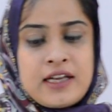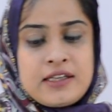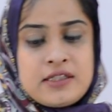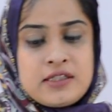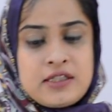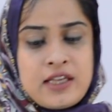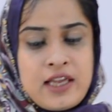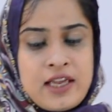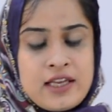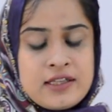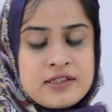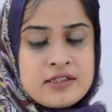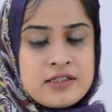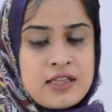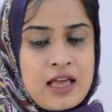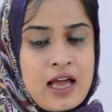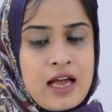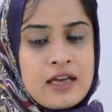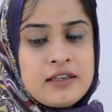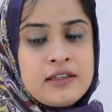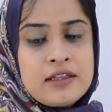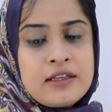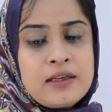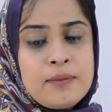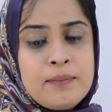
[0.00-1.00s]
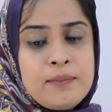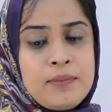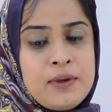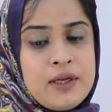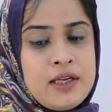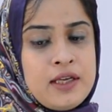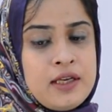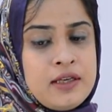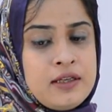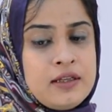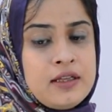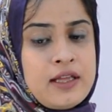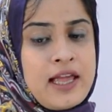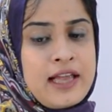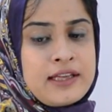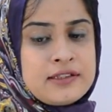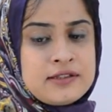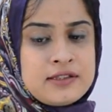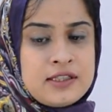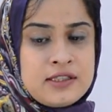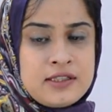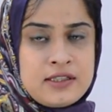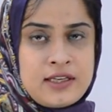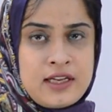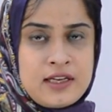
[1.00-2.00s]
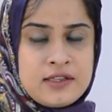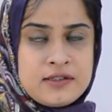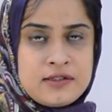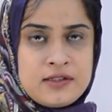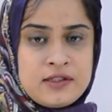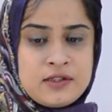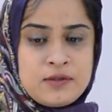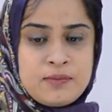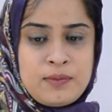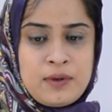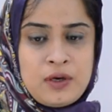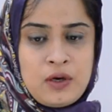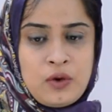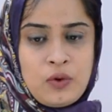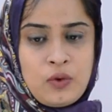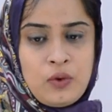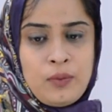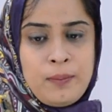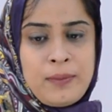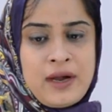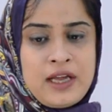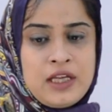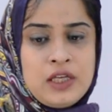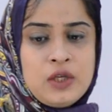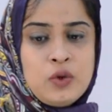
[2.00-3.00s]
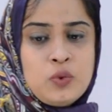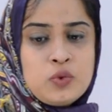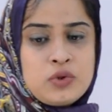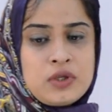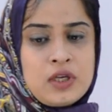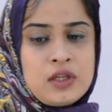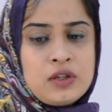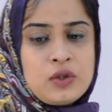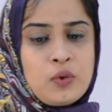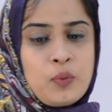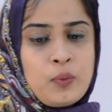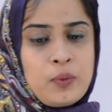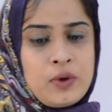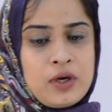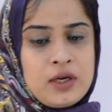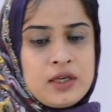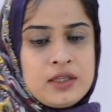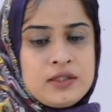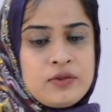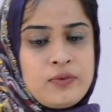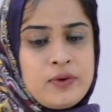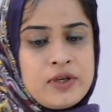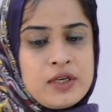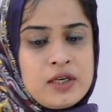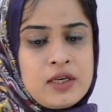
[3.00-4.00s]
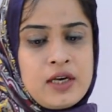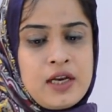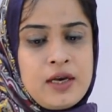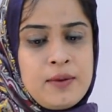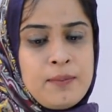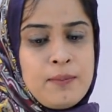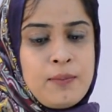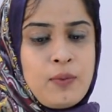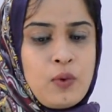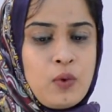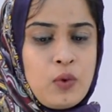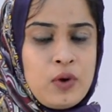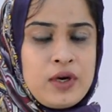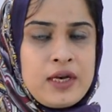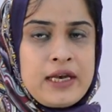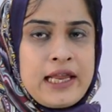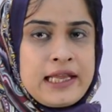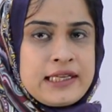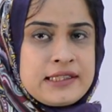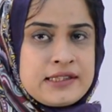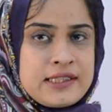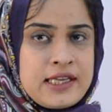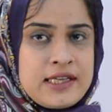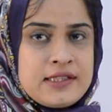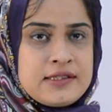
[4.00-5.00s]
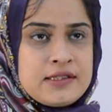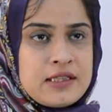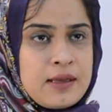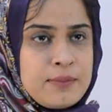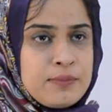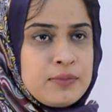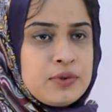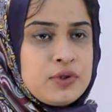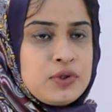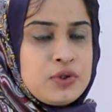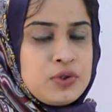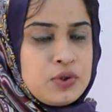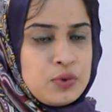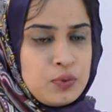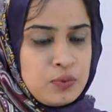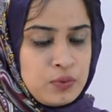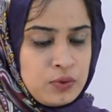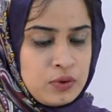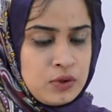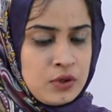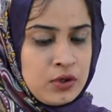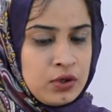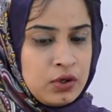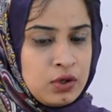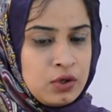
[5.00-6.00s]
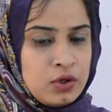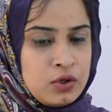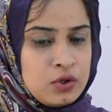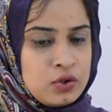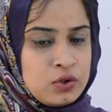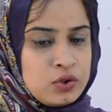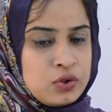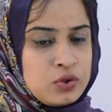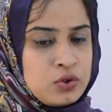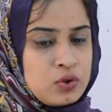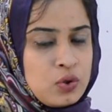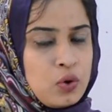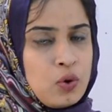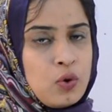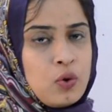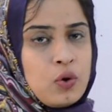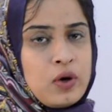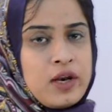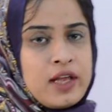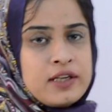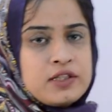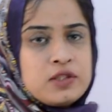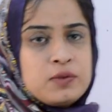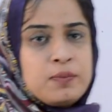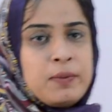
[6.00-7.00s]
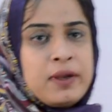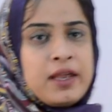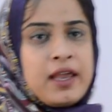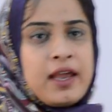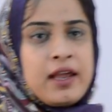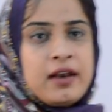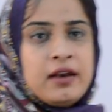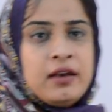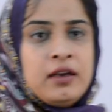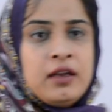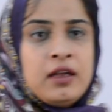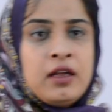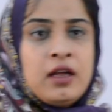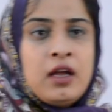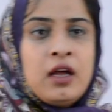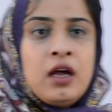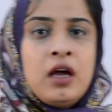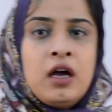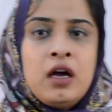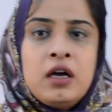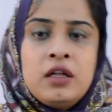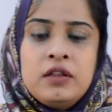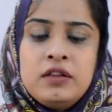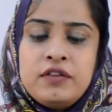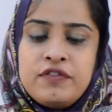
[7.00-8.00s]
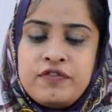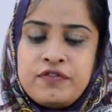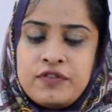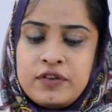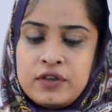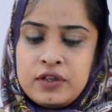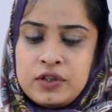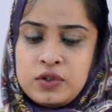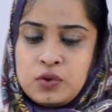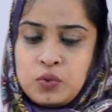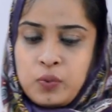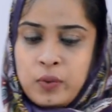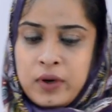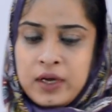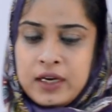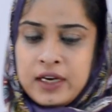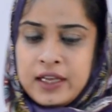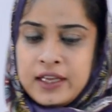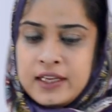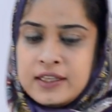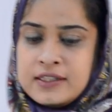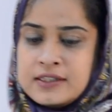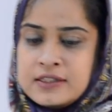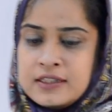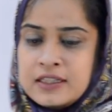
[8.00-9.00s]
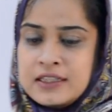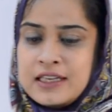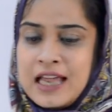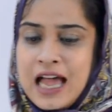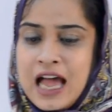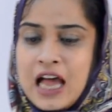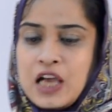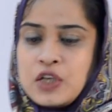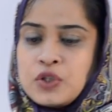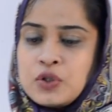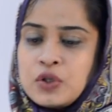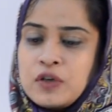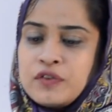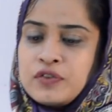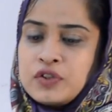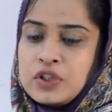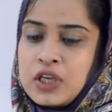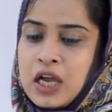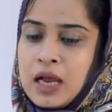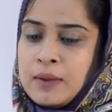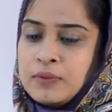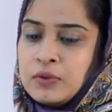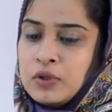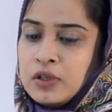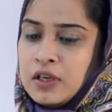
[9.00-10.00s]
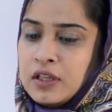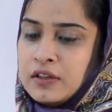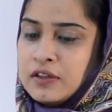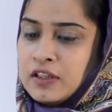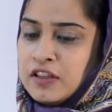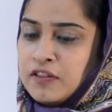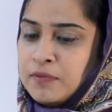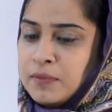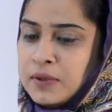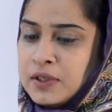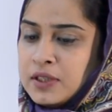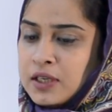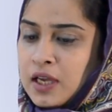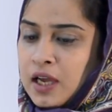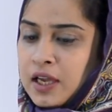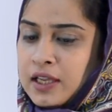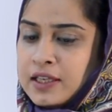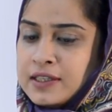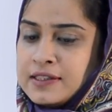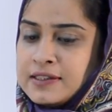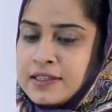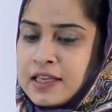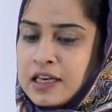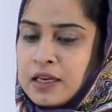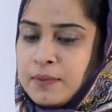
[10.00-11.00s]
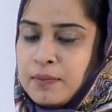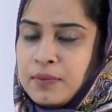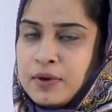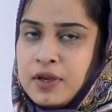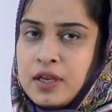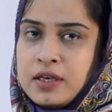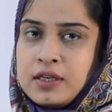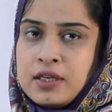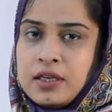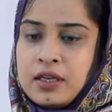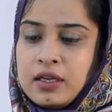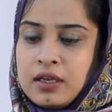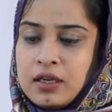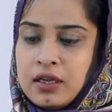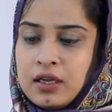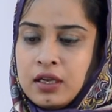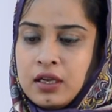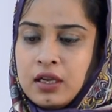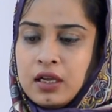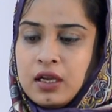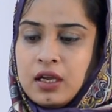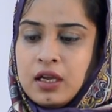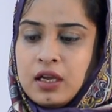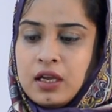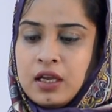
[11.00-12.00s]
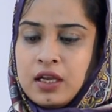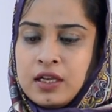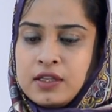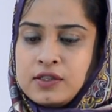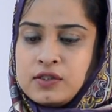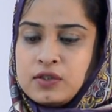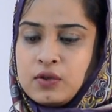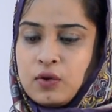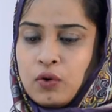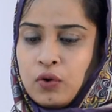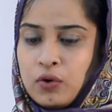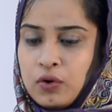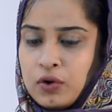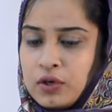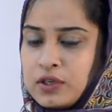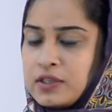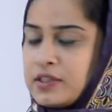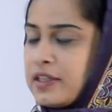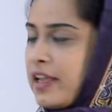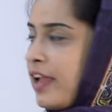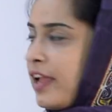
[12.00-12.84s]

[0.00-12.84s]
says that the complete the sentences below by using the words written in bold in exercise number 2. So let's begin. The first one is the dash of Shabd Latif Bithai celebrate his urs